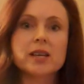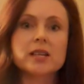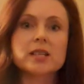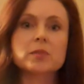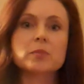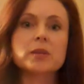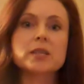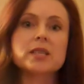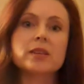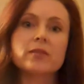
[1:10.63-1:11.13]

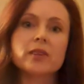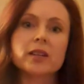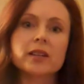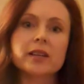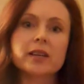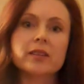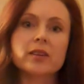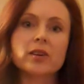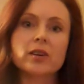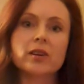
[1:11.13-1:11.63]

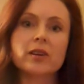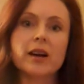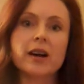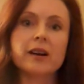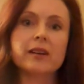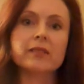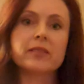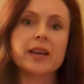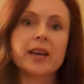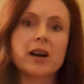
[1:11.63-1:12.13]
Specifically,
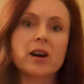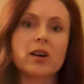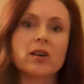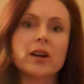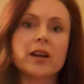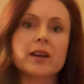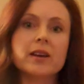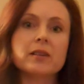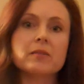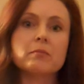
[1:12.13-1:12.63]
they are
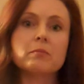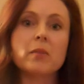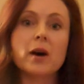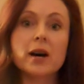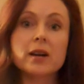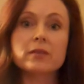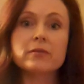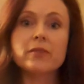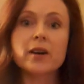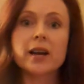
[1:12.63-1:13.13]
a
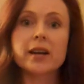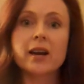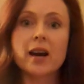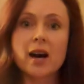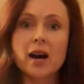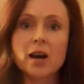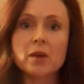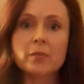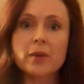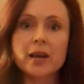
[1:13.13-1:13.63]
modified
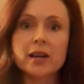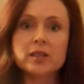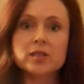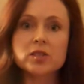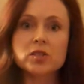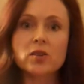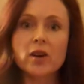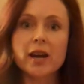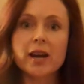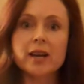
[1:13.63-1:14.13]
hop
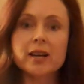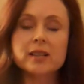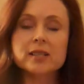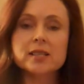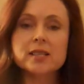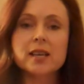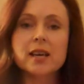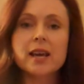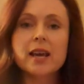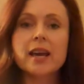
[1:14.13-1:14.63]

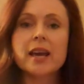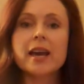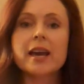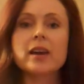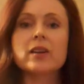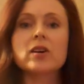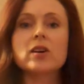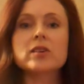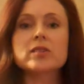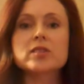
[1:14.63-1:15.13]
extract
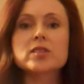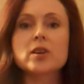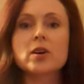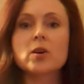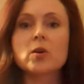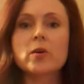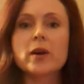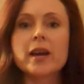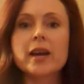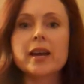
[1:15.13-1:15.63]
and also
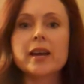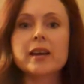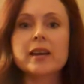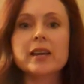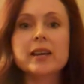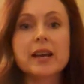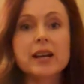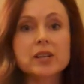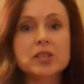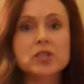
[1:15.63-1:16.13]
a,
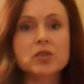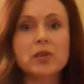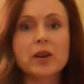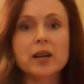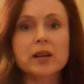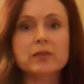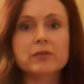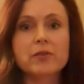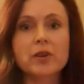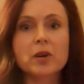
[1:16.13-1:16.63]
an
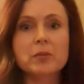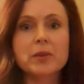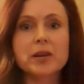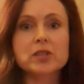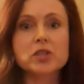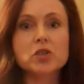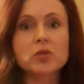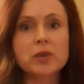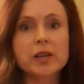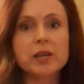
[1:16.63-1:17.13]
extract from a
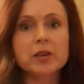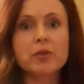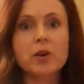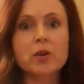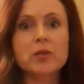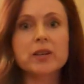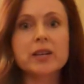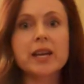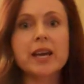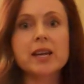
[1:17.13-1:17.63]
tree
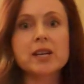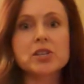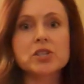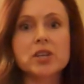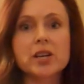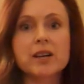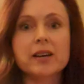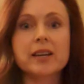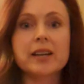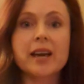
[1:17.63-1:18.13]
grown in
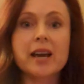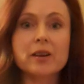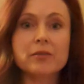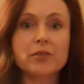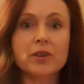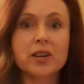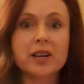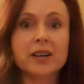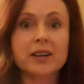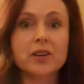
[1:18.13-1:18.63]
Asia and
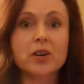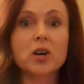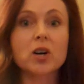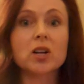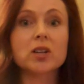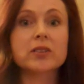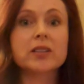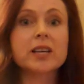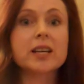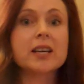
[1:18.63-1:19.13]
Africa
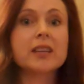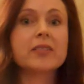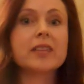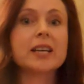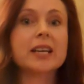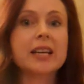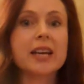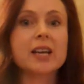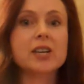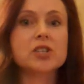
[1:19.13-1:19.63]
called the
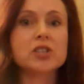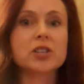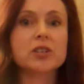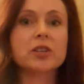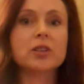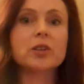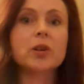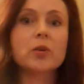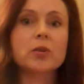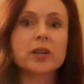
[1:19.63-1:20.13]
Acacia
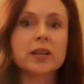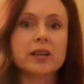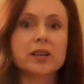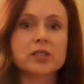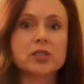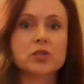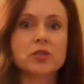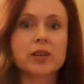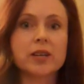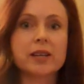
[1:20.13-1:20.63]

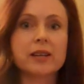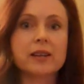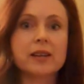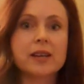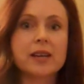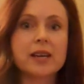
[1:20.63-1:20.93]
nilotica tree.